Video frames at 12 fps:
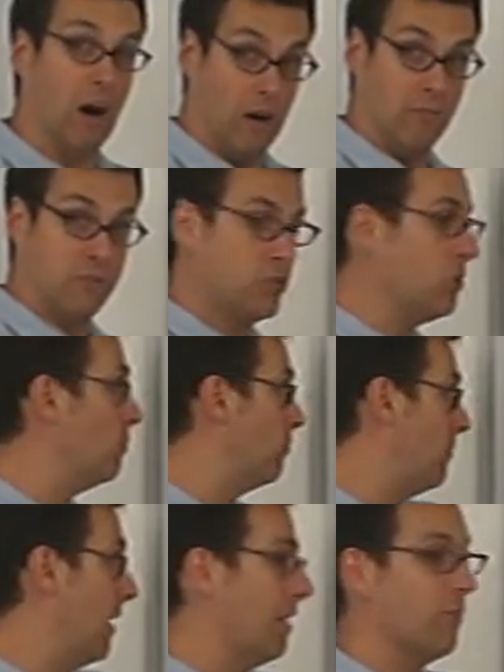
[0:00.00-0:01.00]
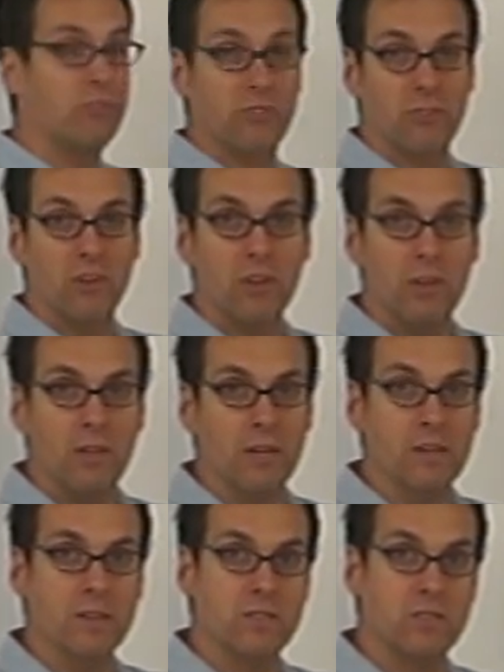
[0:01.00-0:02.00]
of 2/5
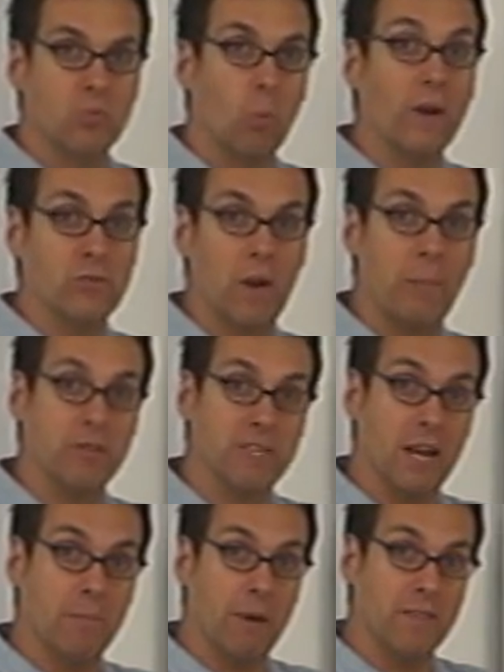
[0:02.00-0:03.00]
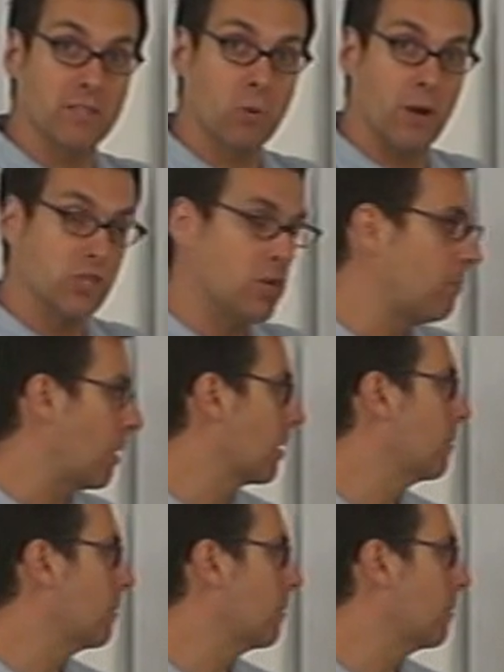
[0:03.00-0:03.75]
is what is represented by this question mark.